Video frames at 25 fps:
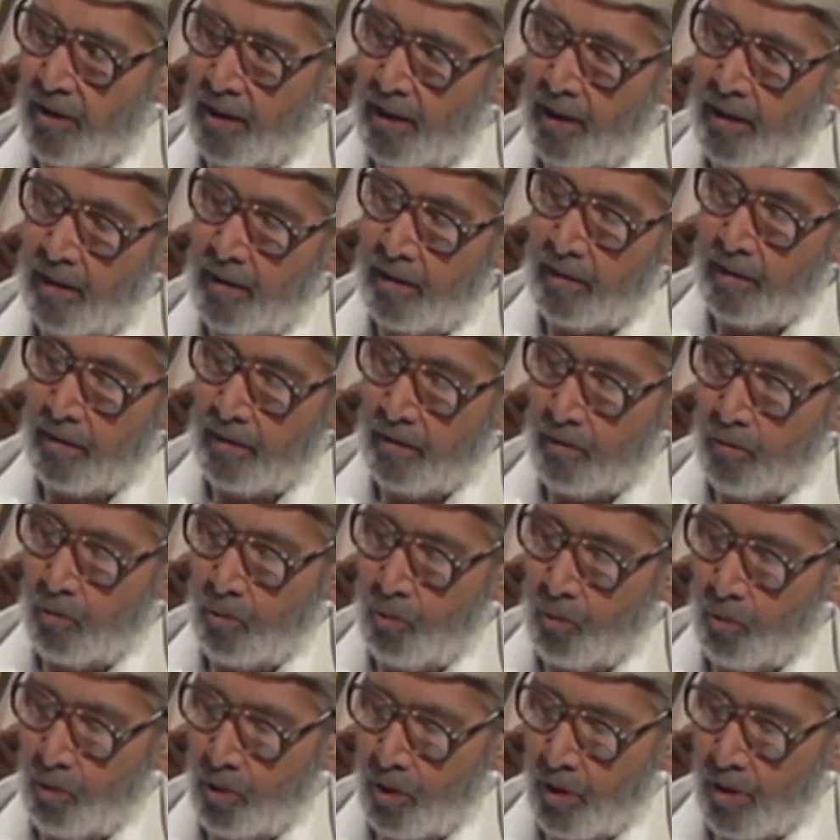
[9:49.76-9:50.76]
that
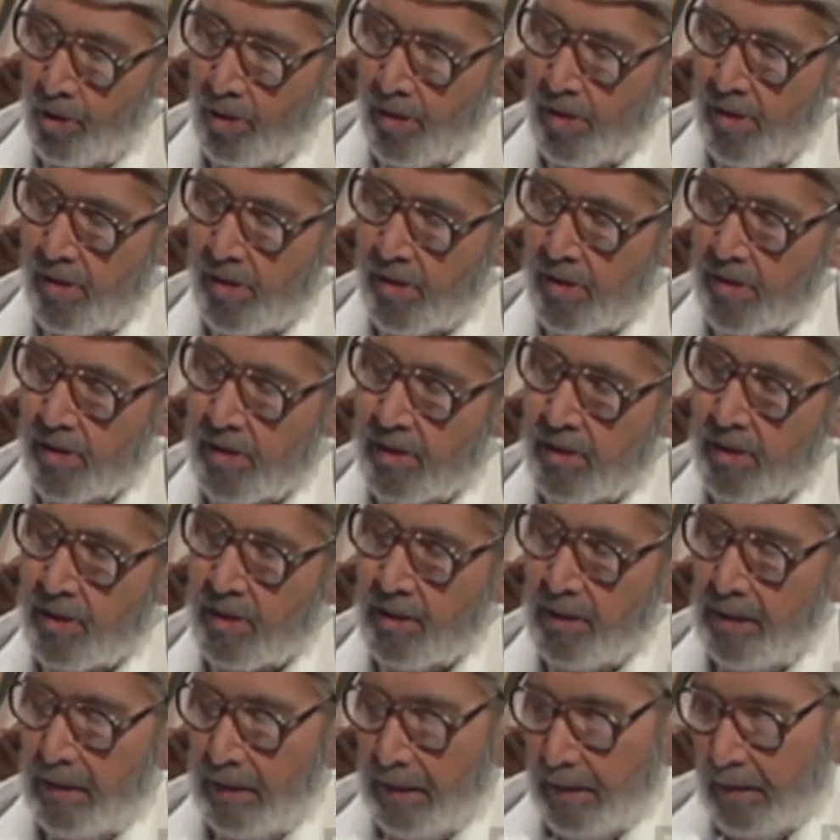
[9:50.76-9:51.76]
locals
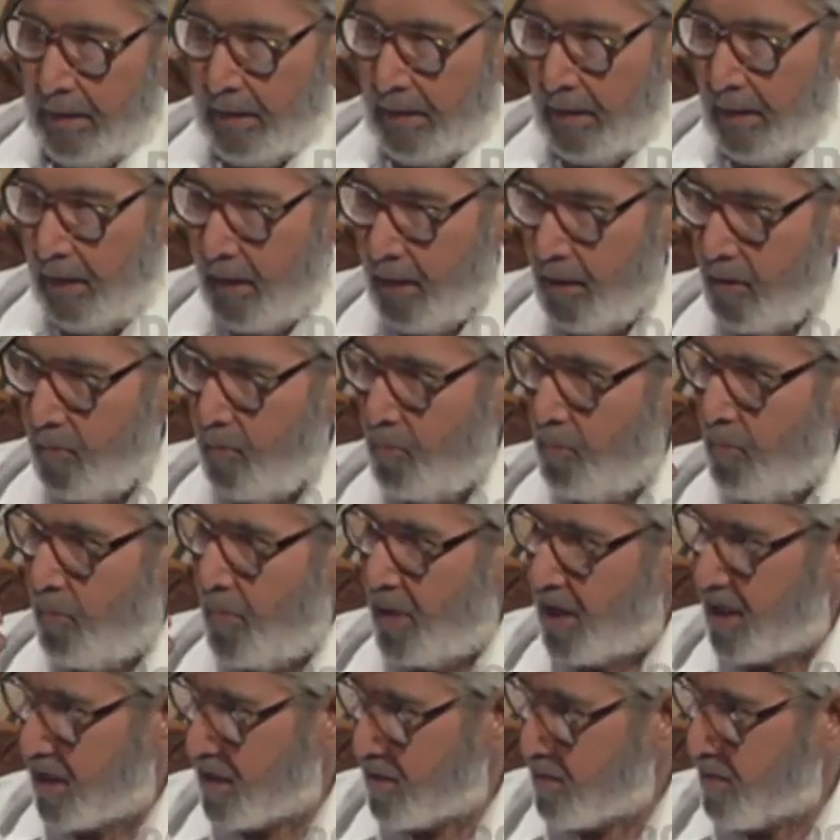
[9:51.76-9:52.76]
did
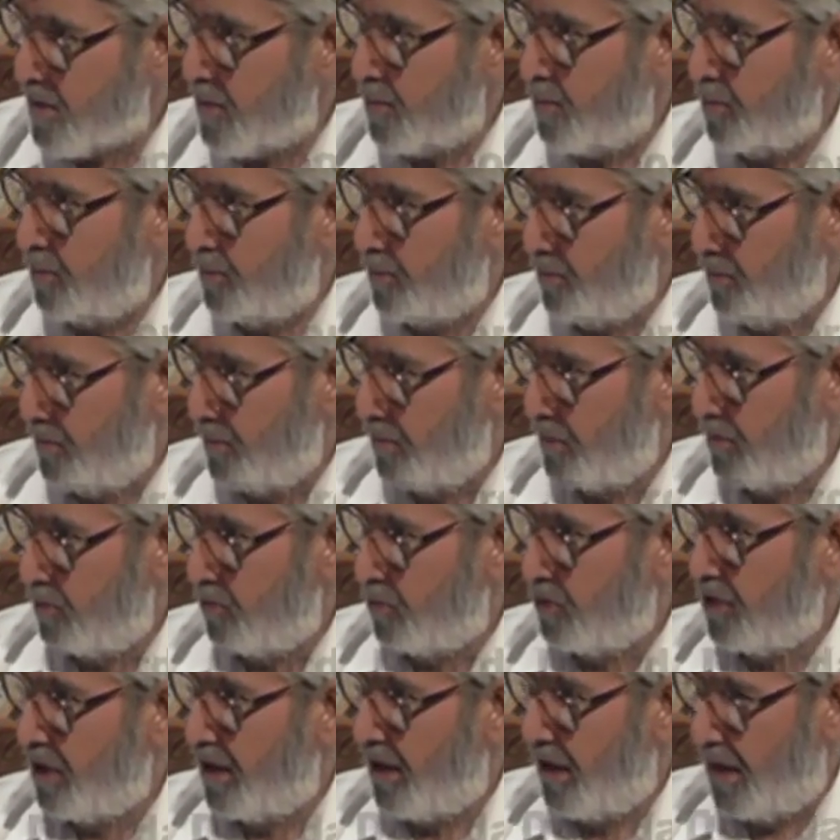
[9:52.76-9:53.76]
maximum
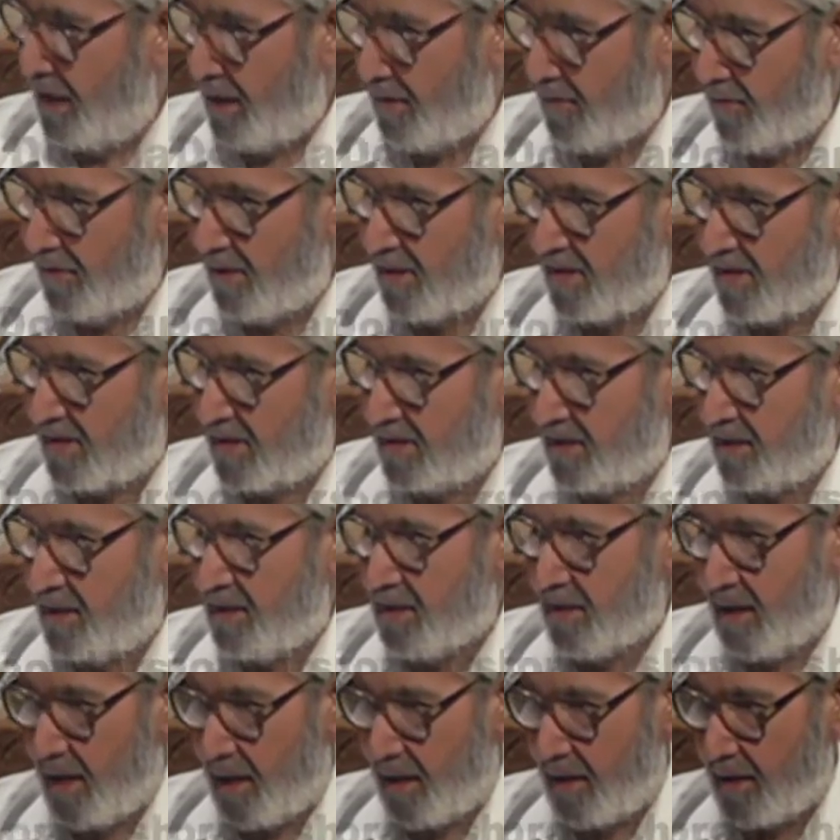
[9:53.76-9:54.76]
to their level
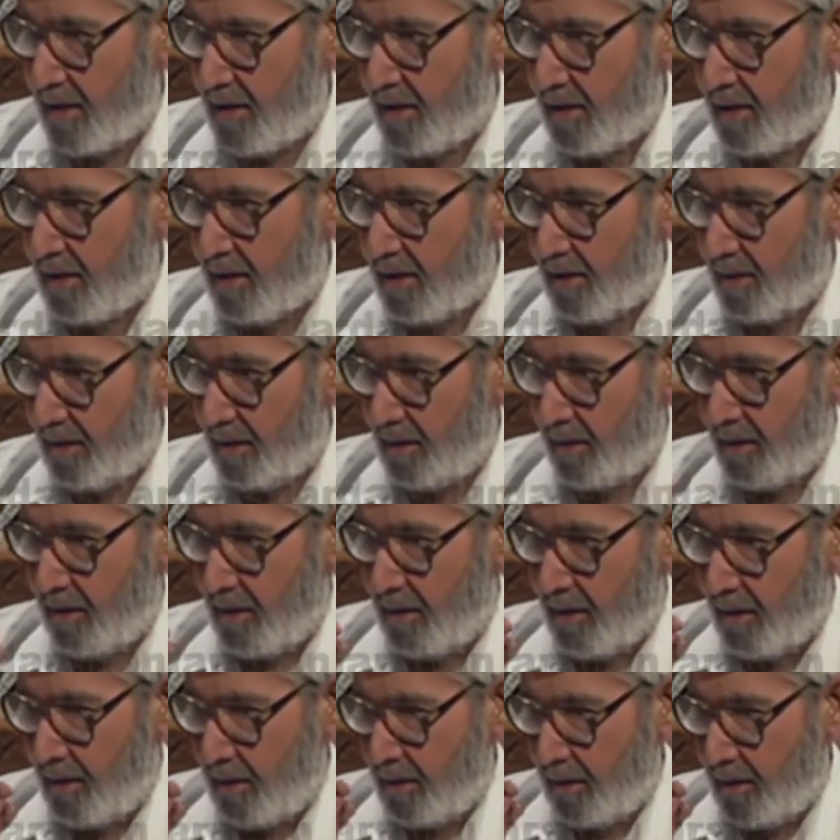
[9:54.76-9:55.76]
extent that they
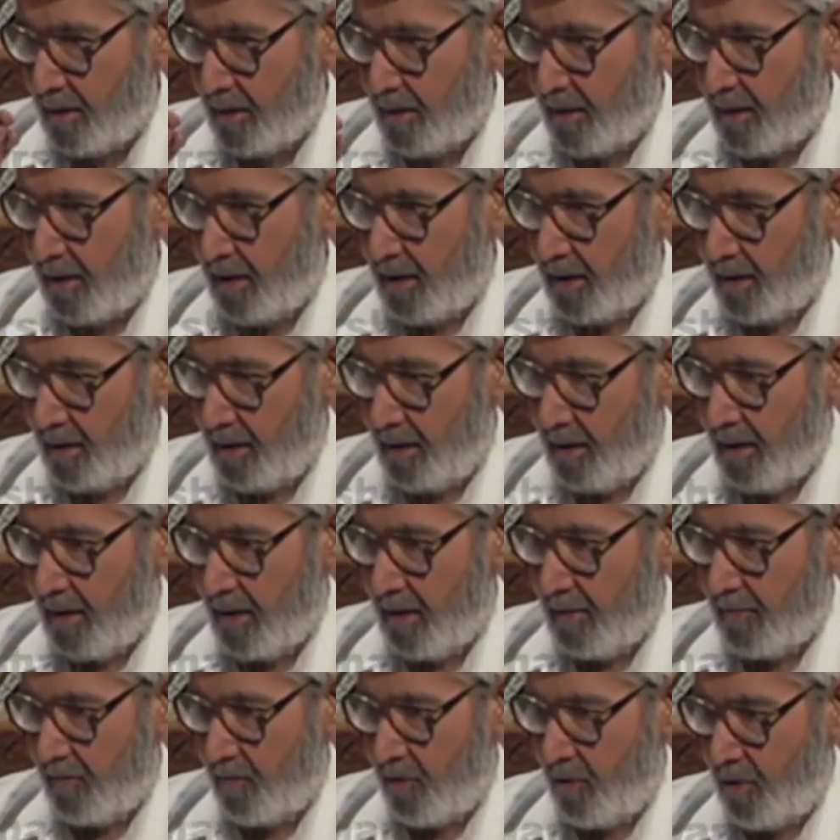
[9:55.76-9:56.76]

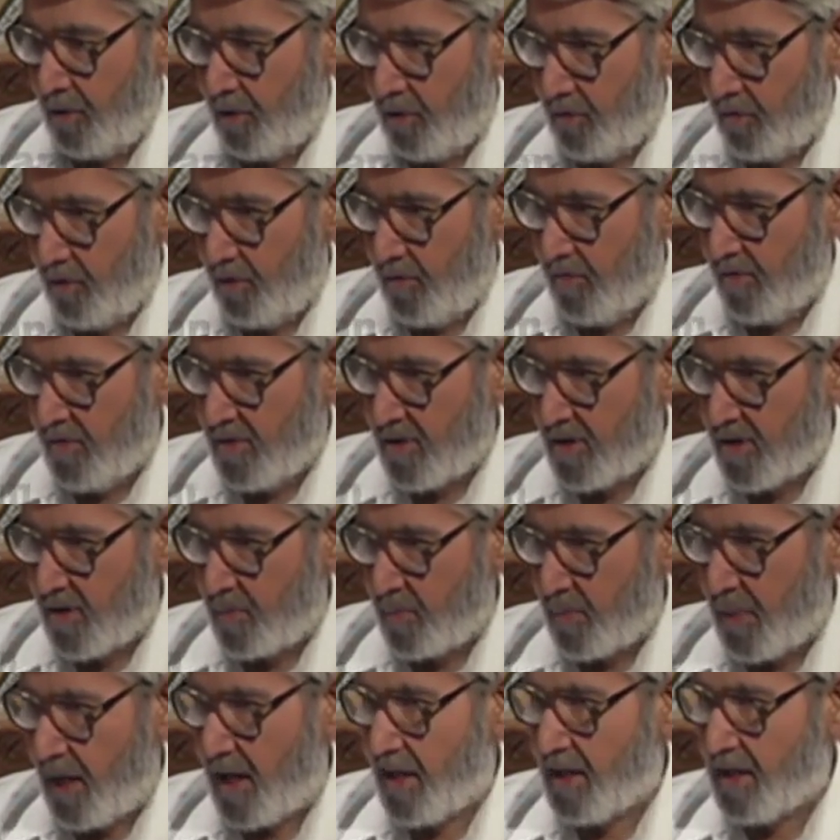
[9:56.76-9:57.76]
wanted to even
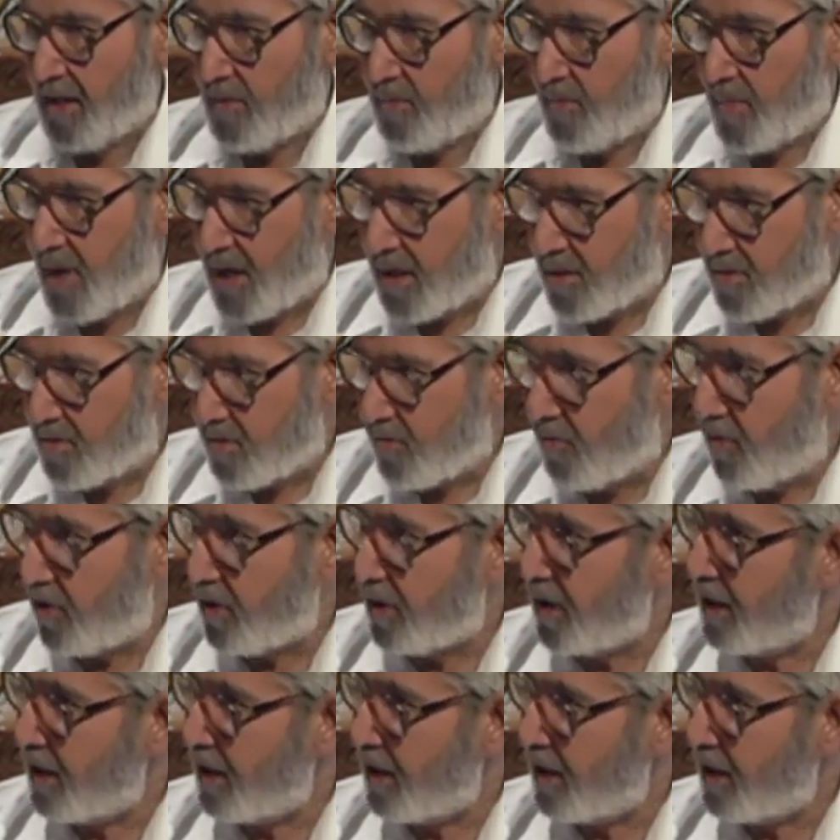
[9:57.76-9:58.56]
supply the maximum what